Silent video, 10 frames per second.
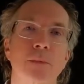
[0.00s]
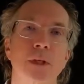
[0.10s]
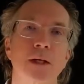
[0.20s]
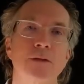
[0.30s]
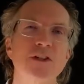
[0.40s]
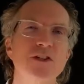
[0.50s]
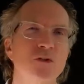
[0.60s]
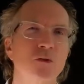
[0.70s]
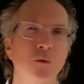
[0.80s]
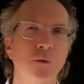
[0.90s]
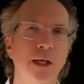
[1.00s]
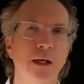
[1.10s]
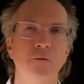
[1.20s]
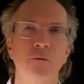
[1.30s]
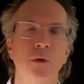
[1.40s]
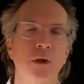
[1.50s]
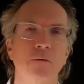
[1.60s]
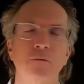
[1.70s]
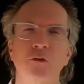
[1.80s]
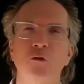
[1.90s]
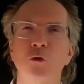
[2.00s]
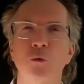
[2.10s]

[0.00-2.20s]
And just do that for 2